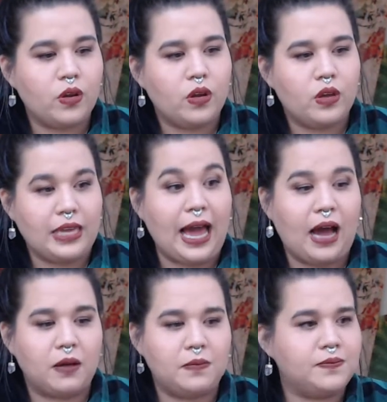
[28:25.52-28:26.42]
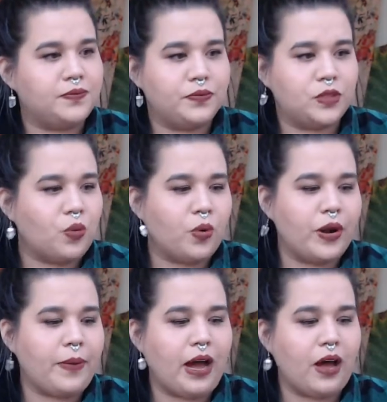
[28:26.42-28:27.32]
Yeah, don't worry
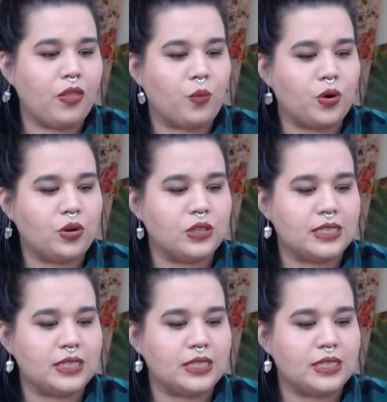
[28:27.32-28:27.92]
about how the world